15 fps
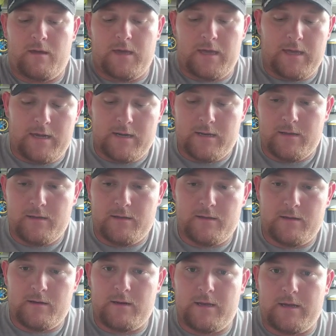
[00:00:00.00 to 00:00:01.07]
and
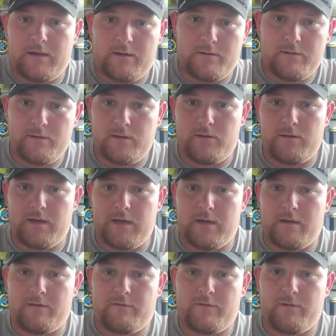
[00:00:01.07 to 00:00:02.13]
now you
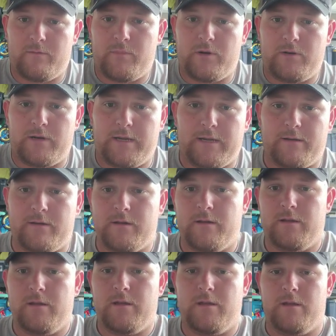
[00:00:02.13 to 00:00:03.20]
have broke down
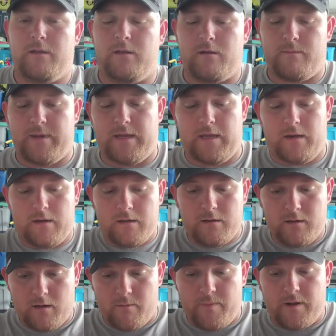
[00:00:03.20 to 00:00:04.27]
your main
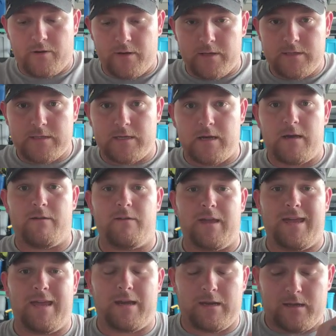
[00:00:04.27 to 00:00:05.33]
components of
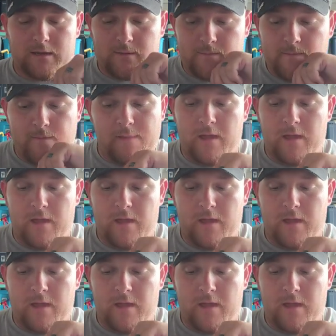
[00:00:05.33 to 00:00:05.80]
a handgun.